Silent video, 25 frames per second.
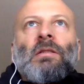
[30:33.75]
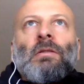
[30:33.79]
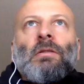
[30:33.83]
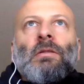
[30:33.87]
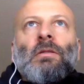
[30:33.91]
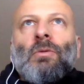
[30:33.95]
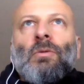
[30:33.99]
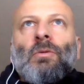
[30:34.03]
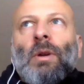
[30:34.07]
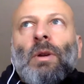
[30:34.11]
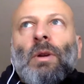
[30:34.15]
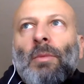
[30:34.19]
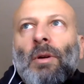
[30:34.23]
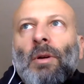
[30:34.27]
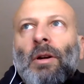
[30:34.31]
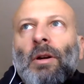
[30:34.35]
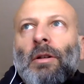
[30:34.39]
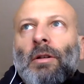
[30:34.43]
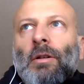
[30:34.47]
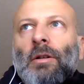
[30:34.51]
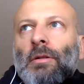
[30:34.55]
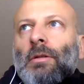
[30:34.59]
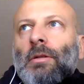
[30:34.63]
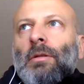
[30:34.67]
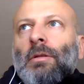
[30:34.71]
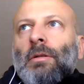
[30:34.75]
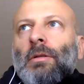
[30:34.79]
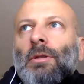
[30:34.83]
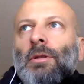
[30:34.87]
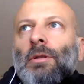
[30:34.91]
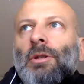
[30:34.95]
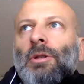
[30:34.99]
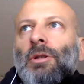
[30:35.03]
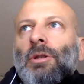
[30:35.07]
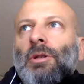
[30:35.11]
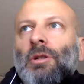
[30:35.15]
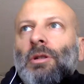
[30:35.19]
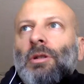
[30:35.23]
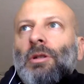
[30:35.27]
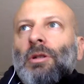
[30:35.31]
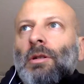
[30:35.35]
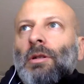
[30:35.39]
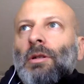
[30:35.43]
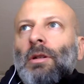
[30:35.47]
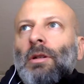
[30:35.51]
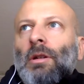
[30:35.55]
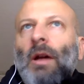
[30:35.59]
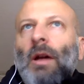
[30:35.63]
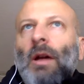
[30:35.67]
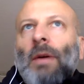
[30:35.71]
when a marketer should
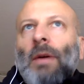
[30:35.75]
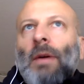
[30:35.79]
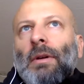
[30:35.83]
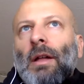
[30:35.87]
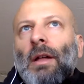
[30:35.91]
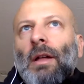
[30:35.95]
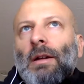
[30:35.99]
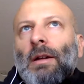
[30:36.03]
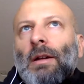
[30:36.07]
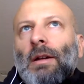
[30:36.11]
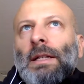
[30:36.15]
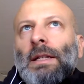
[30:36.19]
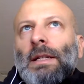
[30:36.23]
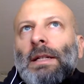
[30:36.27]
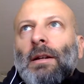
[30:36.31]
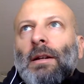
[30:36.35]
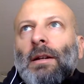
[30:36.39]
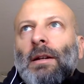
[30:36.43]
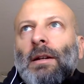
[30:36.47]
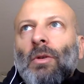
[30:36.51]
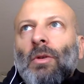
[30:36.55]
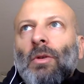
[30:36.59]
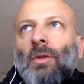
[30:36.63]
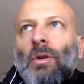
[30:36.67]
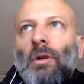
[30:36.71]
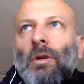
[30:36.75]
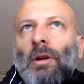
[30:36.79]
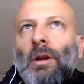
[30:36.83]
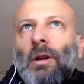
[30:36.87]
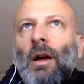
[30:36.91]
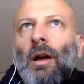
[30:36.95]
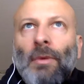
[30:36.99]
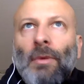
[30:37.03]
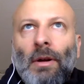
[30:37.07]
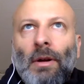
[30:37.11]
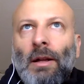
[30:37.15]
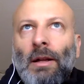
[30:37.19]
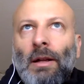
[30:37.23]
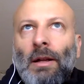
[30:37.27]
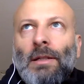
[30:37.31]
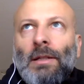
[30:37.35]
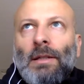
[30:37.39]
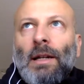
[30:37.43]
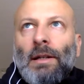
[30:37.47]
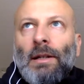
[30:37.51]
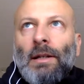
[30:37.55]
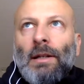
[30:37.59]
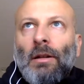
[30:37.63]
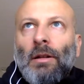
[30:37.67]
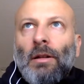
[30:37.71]
not rely on data or not rely on
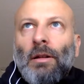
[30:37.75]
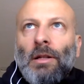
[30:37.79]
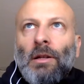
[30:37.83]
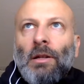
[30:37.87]
technology?